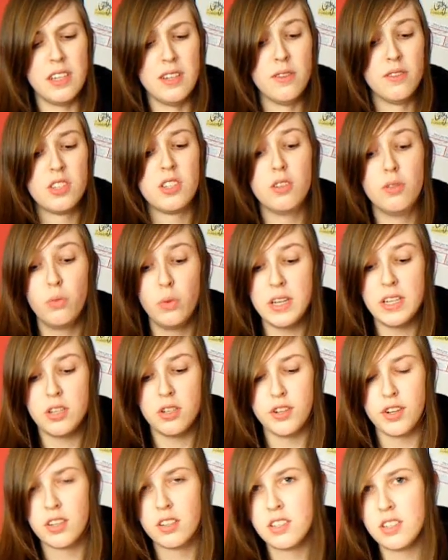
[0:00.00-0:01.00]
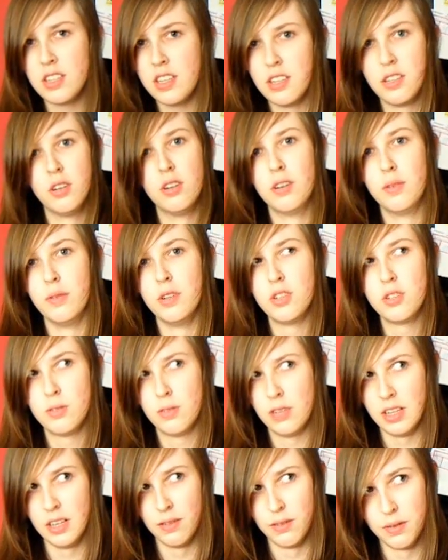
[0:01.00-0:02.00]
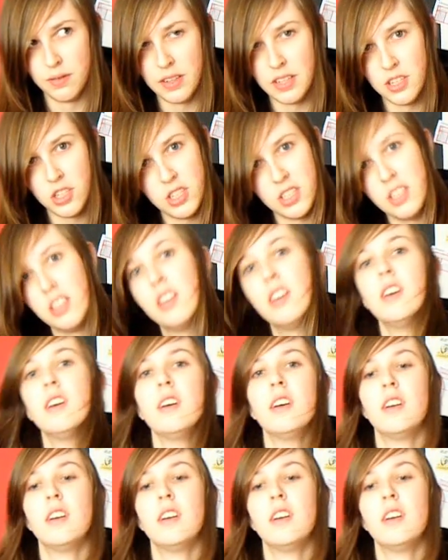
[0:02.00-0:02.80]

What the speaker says: 15, I was still way too young to take it on, which is why I never finished it.